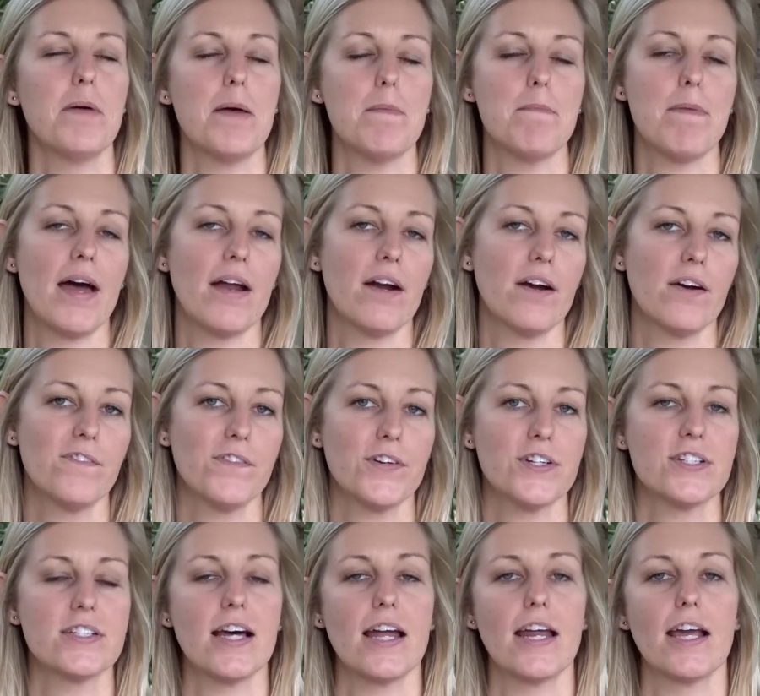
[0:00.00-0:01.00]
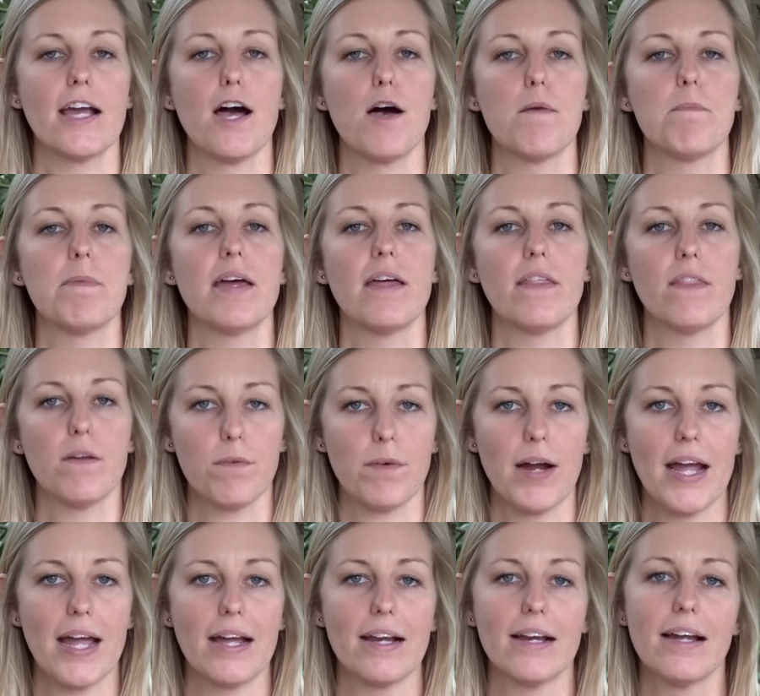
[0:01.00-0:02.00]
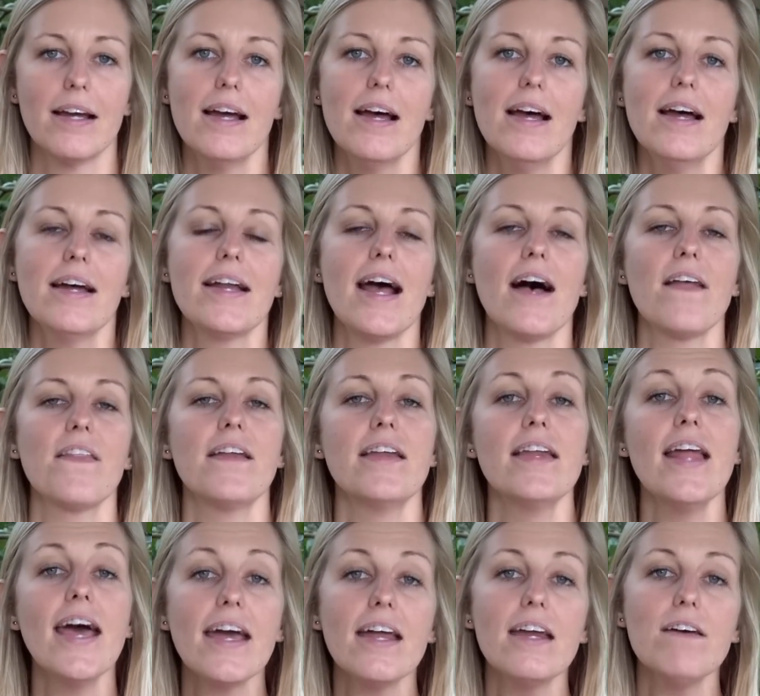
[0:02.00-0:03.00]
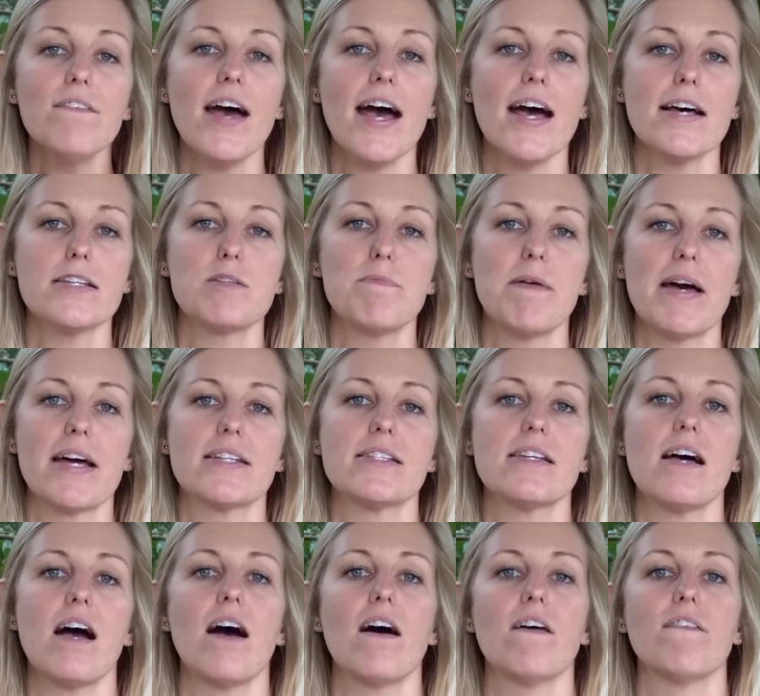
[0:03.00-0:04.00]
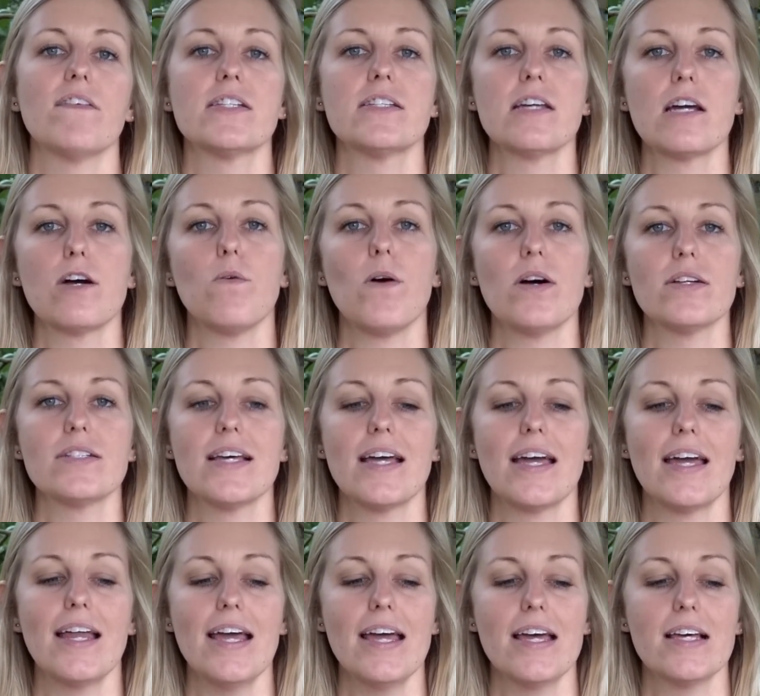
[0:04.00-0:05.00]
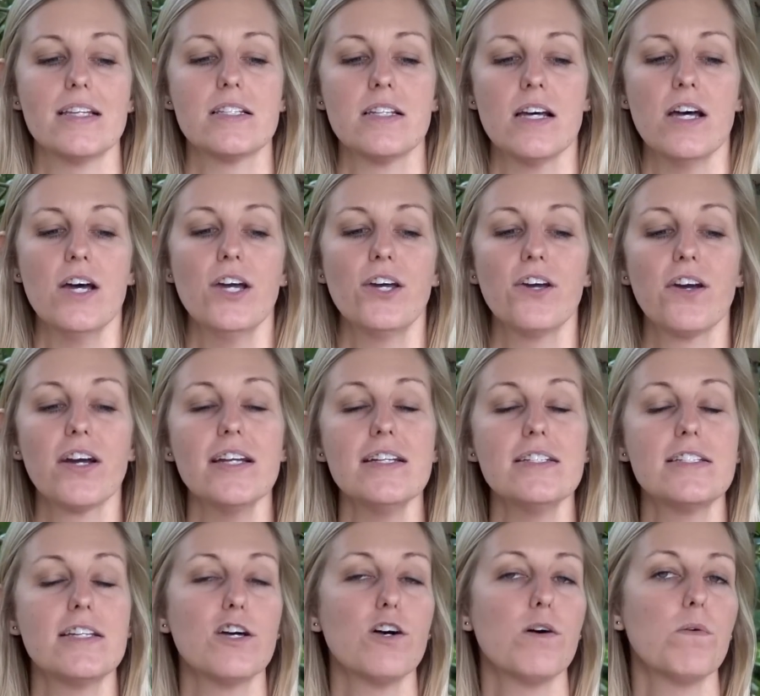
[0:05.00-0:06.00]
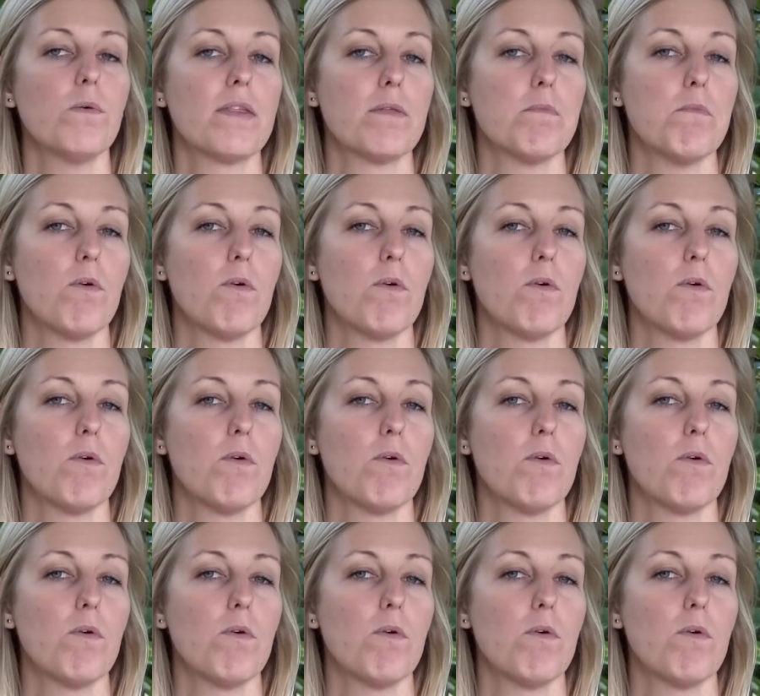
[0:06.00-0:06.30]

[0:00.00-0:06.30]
bit better for setting up in the rain. Now, the negative aspects of a single wall tent is you're going to deal with